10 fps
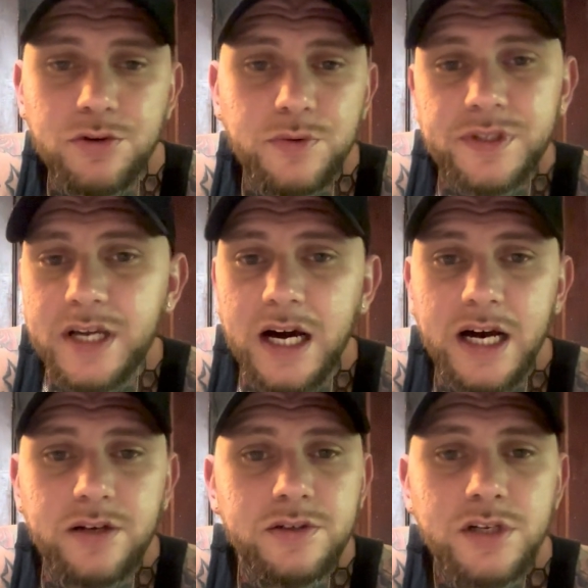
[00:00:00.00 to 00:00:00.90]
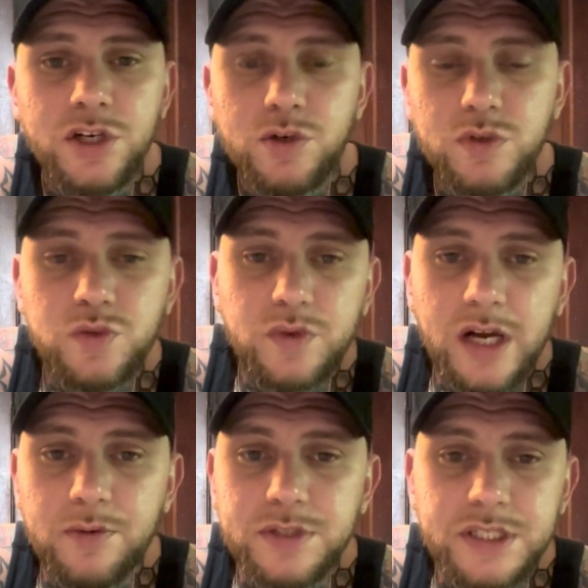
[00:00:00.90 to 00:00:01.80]
with God was when I
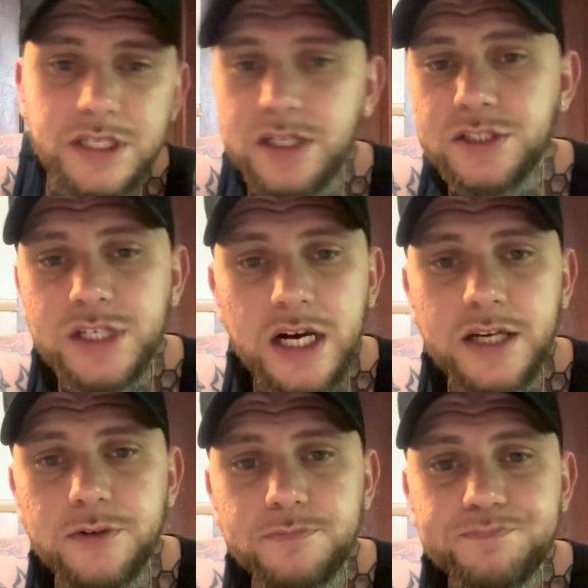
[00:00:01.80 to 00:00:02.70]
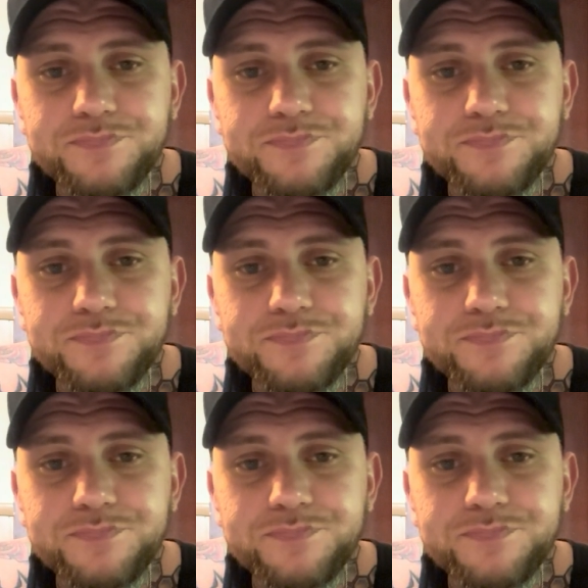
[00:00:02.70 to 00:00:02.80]
was a young child.